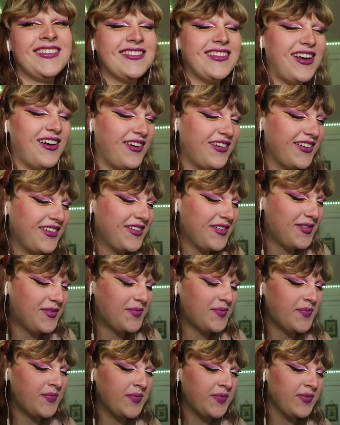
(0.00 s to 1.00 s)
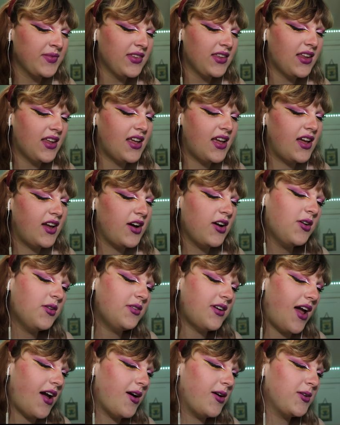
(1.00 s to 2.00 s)
so who
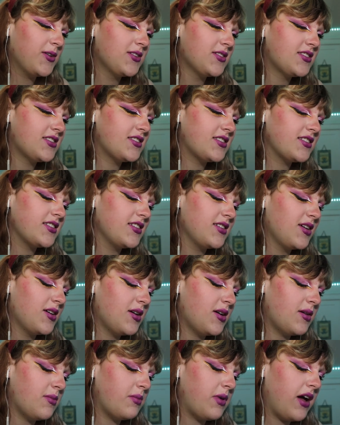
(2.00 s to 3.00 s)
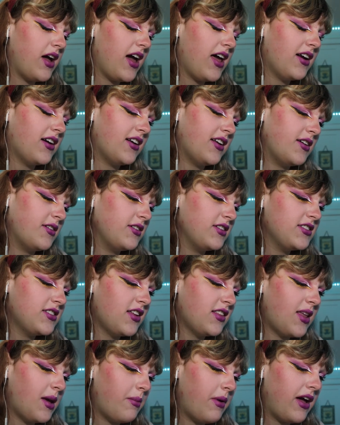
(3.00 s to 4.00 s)
knows? But I don't know. It's
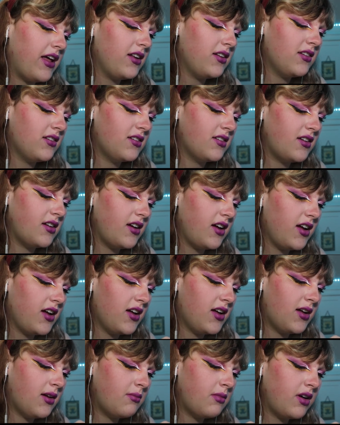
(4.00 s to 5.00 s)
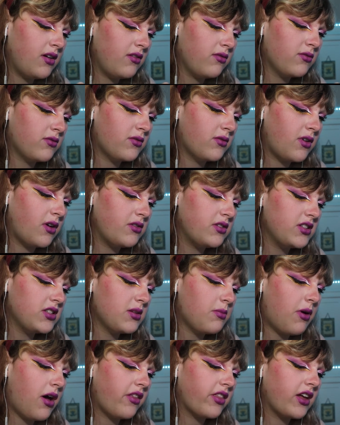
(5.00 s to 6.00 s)
not that bad. Um, Rose's
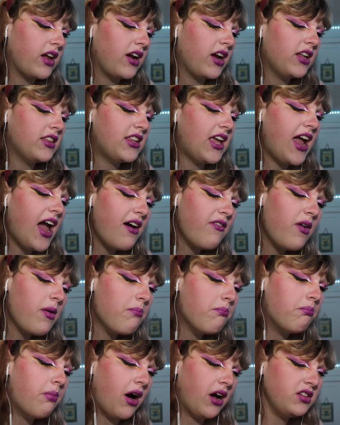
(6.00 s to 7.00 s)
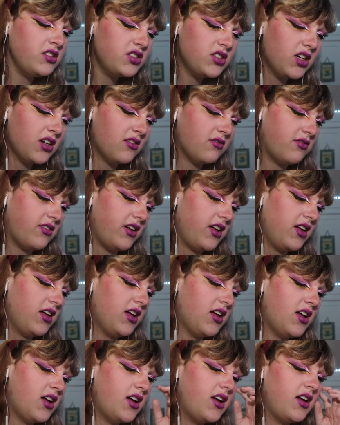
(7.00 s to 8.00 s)
Apothecary. They have a bunch of,
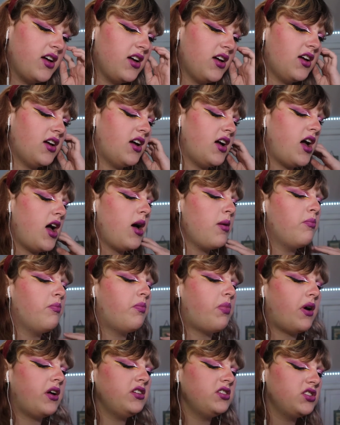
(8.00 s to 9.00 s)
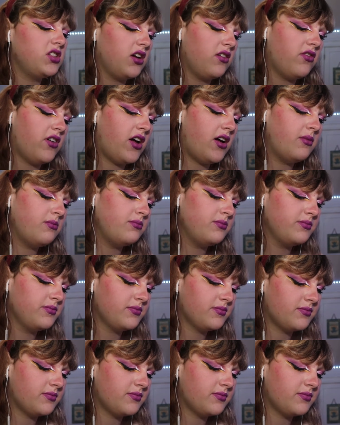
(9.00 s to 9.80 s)
a bunch of them. Um,